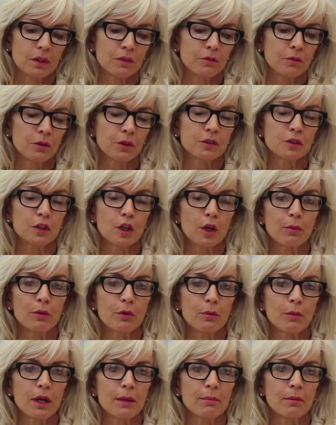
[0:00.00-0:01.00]
For
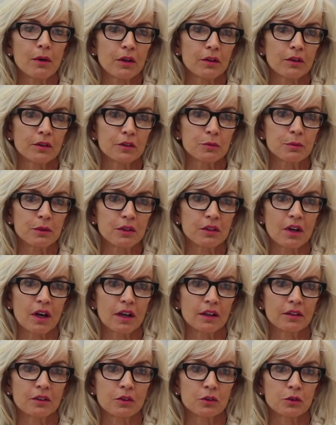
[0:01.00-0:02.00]
example, my mother has been
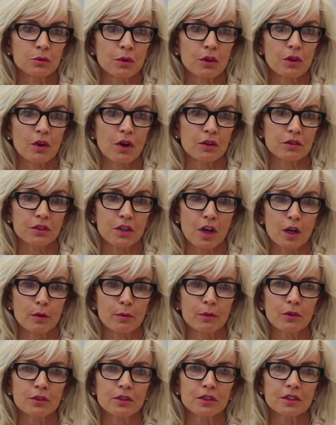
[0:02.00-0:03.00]
diagnosed with Alzheimer's